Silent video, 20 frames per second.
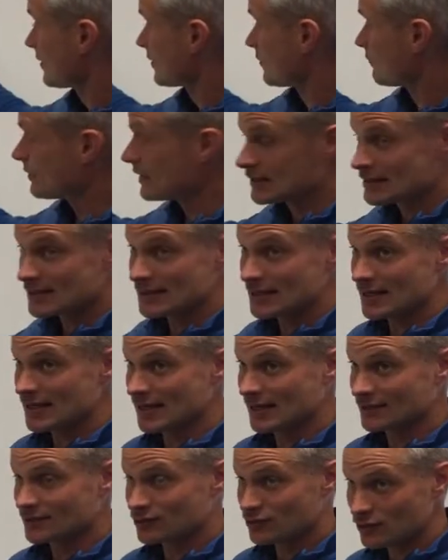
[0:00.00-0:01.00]
the reason you
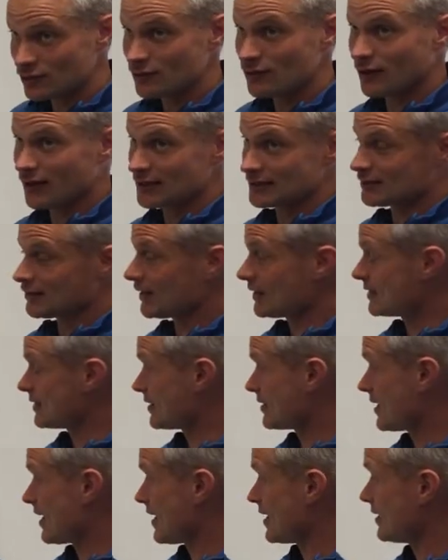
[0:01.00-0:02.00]
get 2 high tides
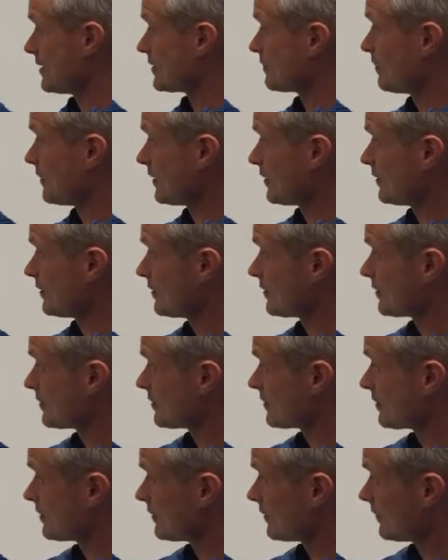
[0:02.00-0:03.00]
a day is
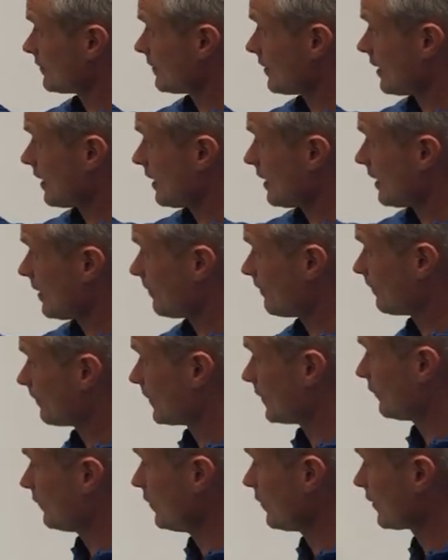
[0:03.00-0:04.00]
because
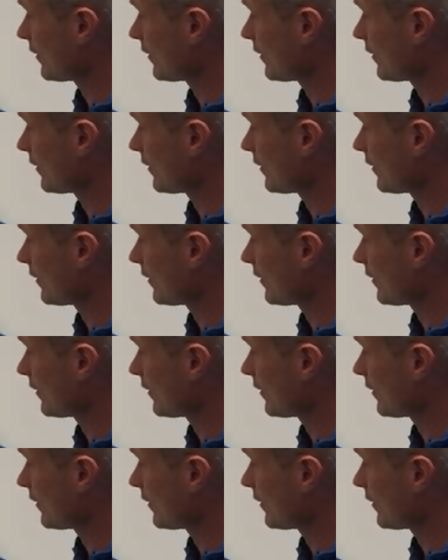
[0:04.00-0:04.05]
if you